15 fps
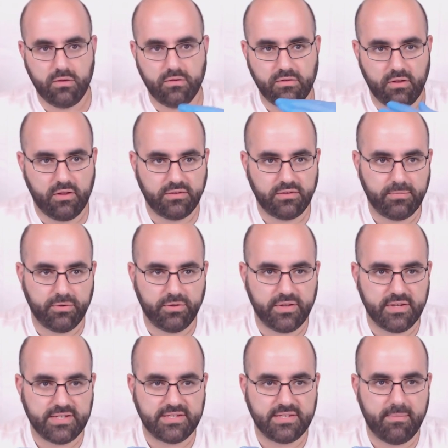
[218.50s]
So let's put
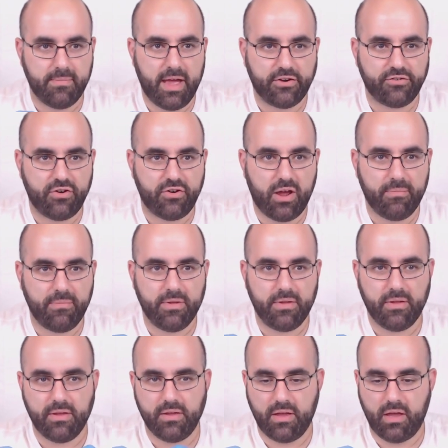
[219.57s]
this as a backdrop.
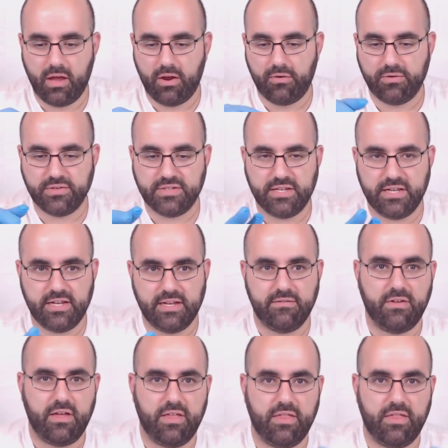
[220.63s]
I receive